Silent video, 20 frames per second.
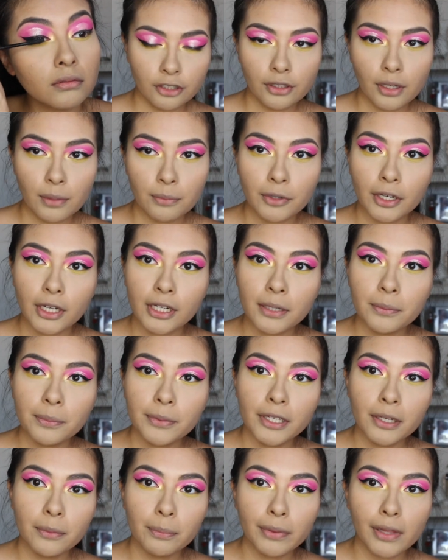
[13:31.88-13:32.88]
So I'm gonna
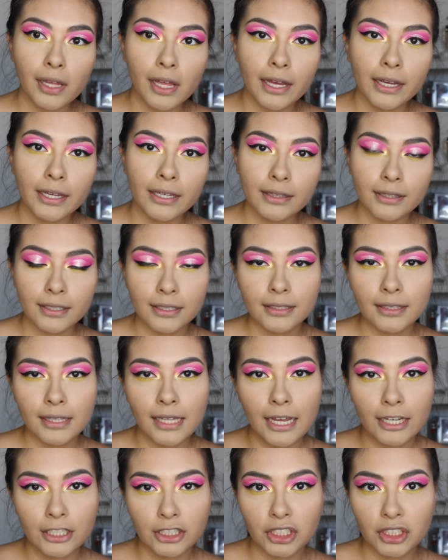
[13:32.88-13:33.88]
be applying the
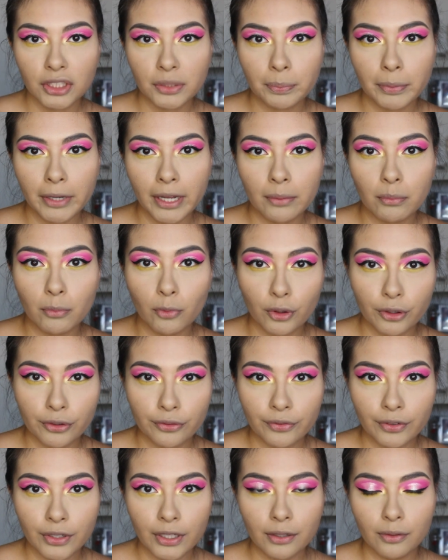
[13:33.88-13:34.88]
lashes by
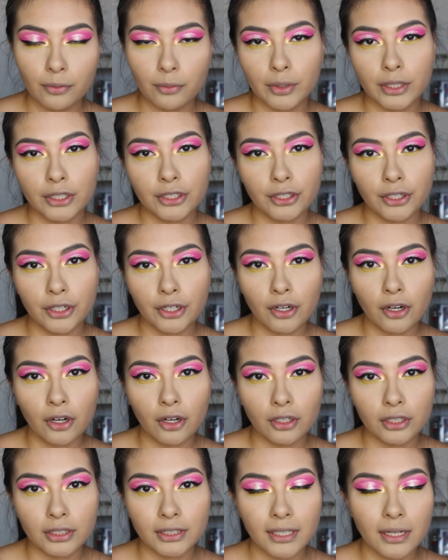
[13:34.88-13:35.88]
Morphe, which are
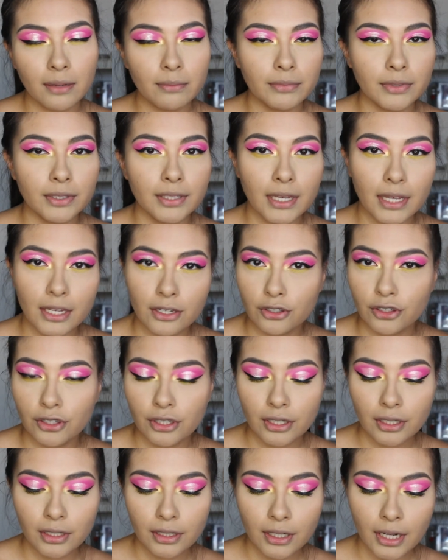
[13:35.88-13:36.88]
called
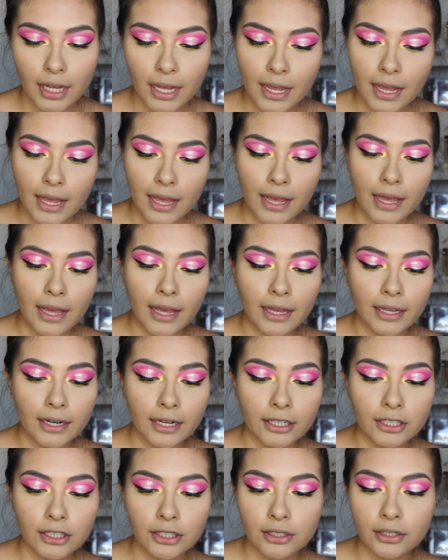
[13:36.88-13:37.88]
Temptation.
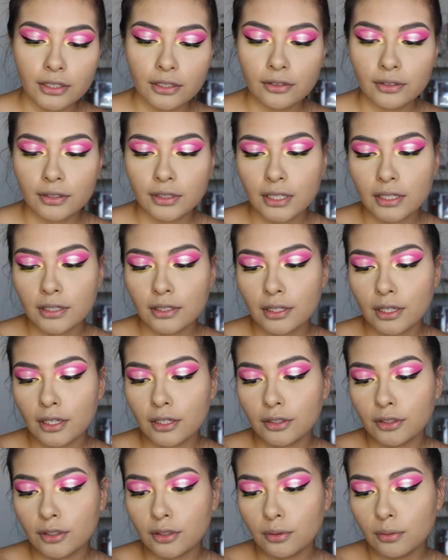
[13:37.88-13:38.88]
And I just used this
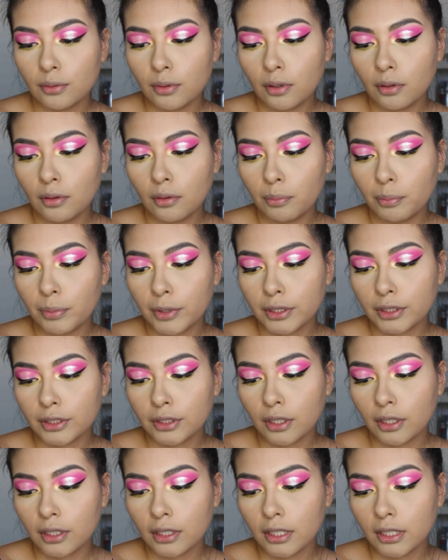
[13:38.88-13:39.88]
duo
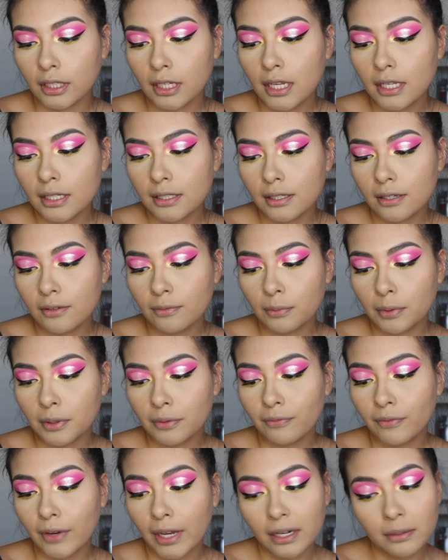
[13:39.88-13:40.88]
brush on adhesive
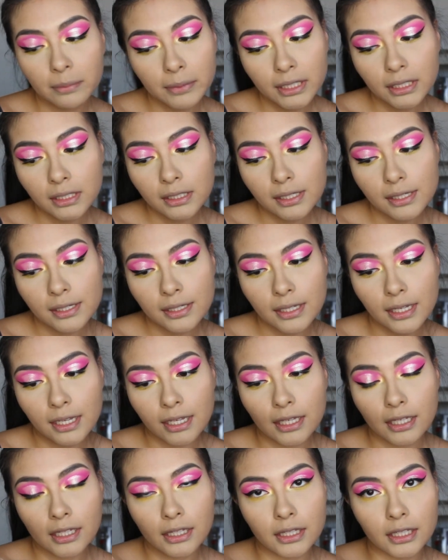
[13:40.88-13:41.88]
with vitamins
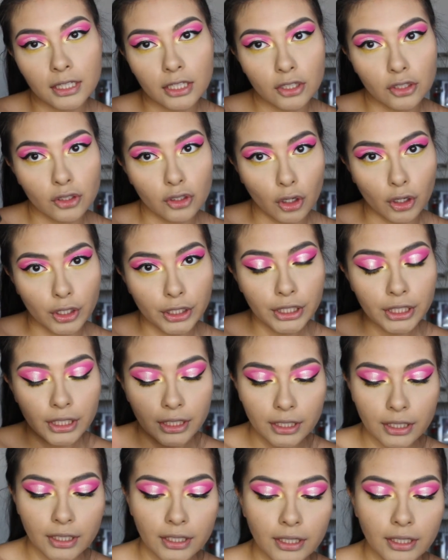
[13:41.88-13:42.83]
in dark.